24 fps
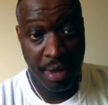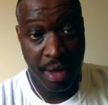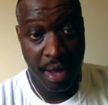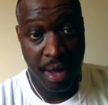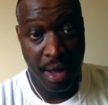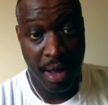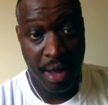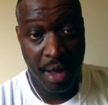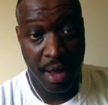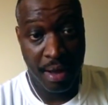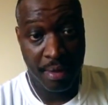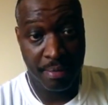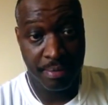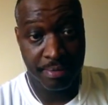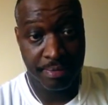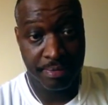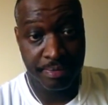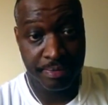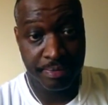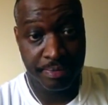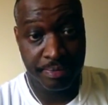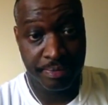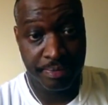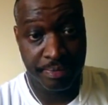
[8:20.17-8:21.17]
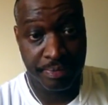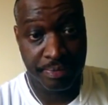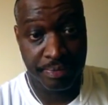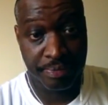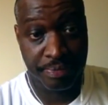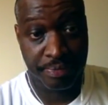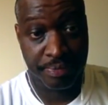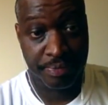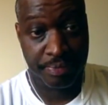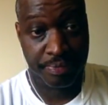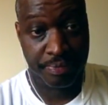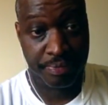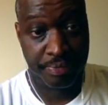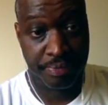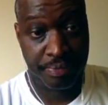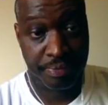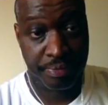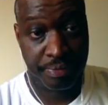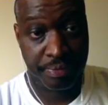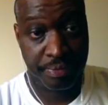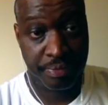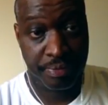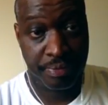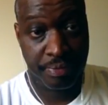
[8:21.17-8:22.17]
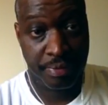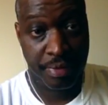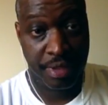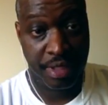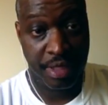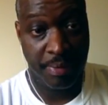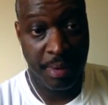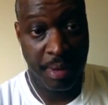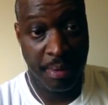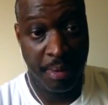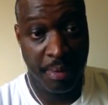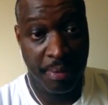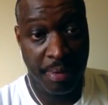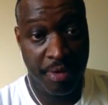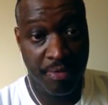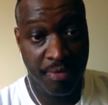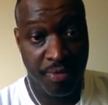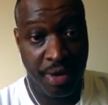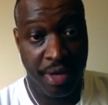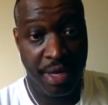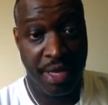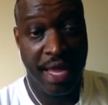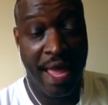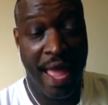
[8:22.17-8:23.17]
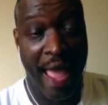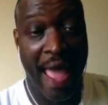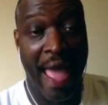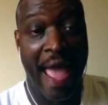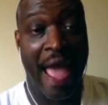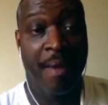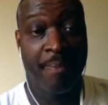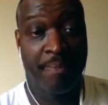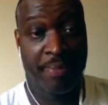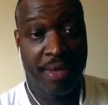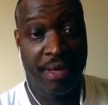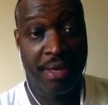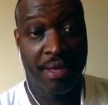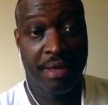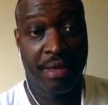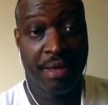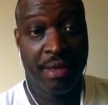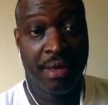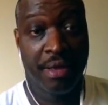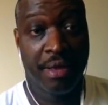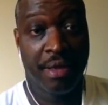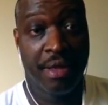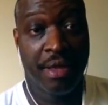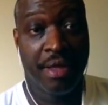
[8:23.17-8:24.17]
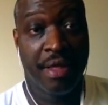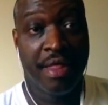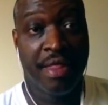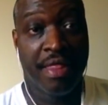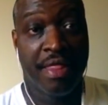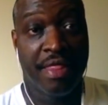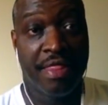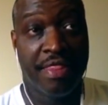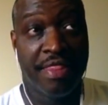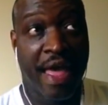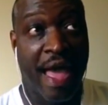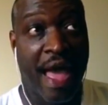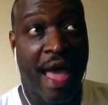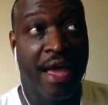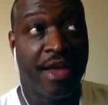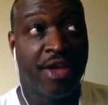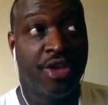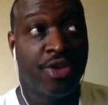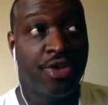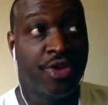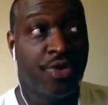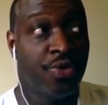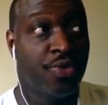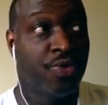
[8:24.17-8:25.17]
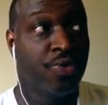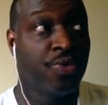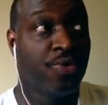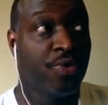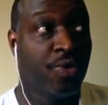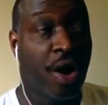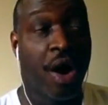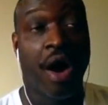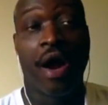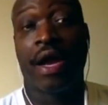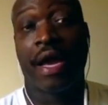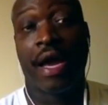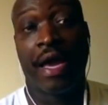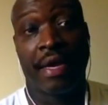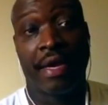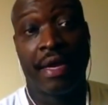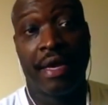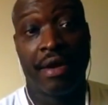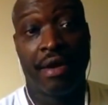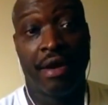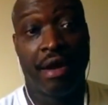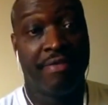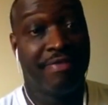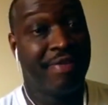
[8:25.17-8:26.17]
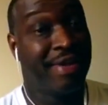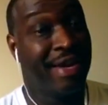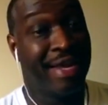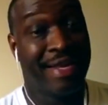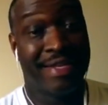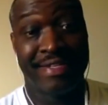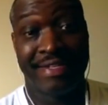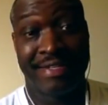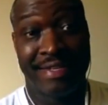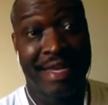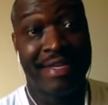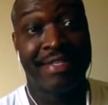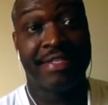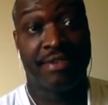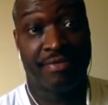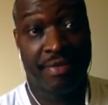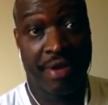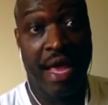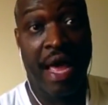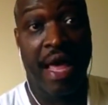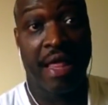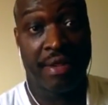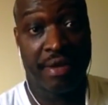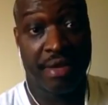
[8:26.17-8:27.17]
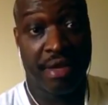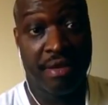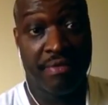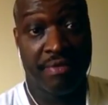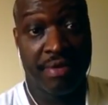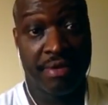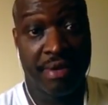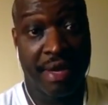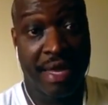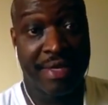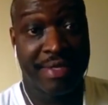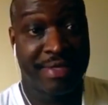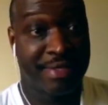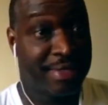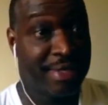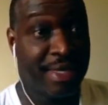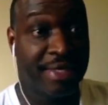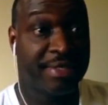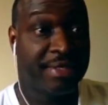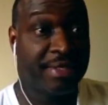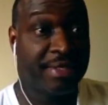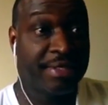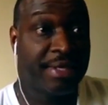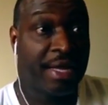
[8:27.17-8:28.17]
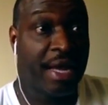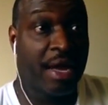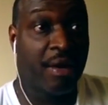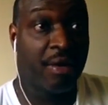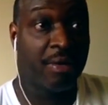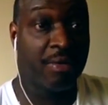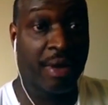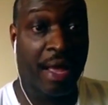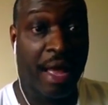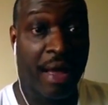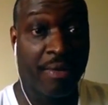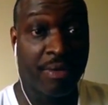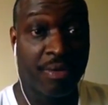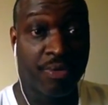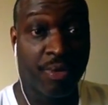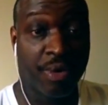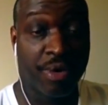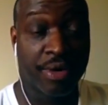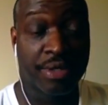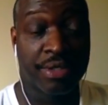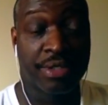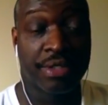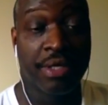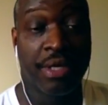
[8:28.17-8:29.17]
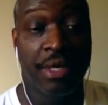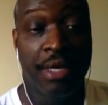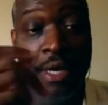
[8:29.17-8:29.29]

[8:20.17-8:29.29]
Some people will be really happy that you got laid off, and that's the reality of it. That's just how it works.